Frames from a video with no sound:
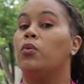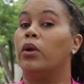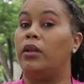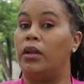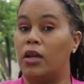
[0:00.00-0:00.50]

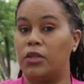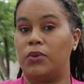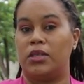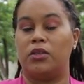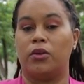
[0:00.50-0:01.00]
We're not
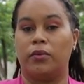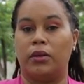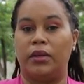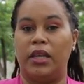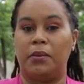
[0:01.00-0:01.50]
using her
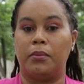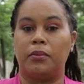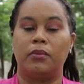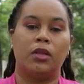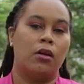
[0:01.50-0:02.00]
real name.
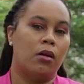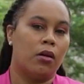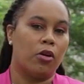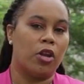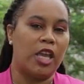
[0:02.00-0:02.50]

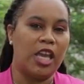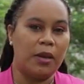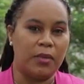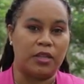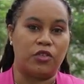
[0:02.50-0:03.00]
Her
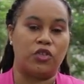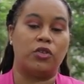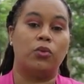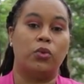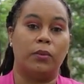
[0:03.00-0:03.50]

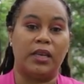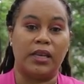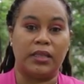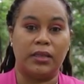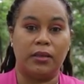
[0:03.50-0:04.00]
image will be
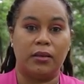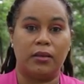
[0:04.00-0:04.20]
hidden,